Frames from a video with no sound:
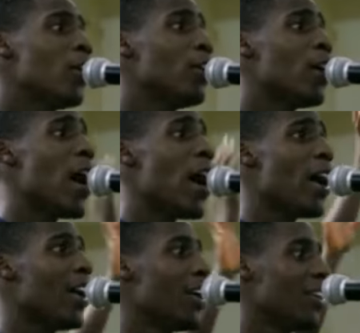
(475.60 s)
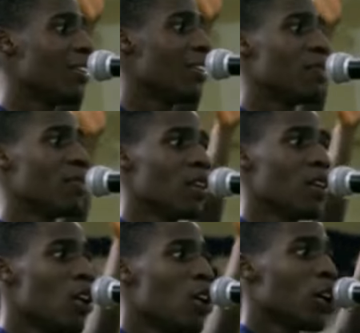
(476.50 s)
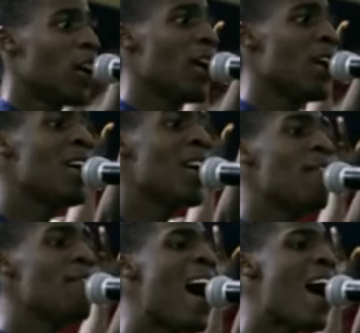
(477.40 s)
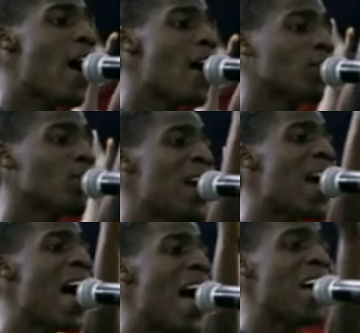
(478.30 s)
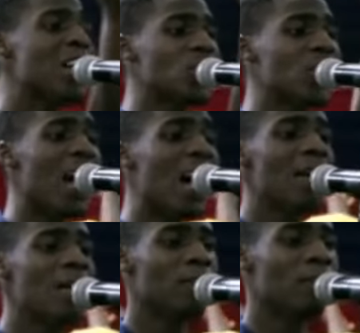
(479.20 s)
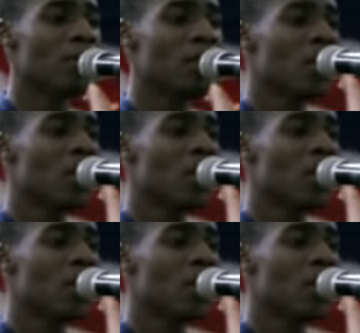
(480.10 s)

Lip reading: once, I've never felt like that. While we're in school, let me go back to